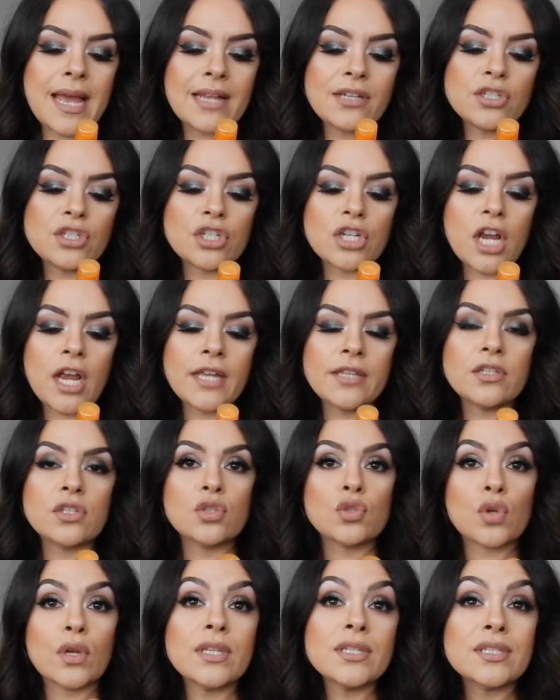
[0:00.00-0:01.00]
adds shine,
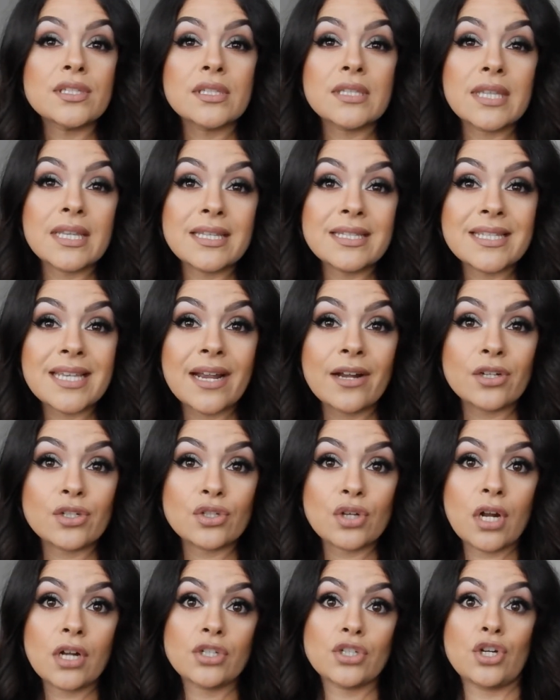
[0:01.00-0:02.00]
strengthens hair
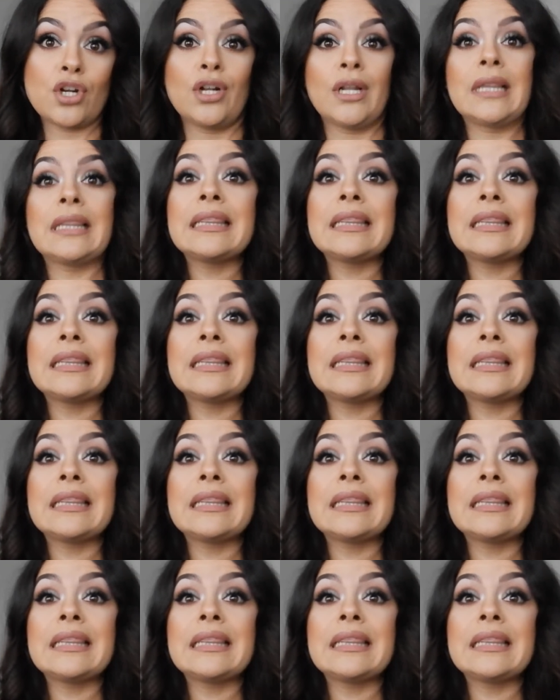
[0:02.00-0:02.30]
structure.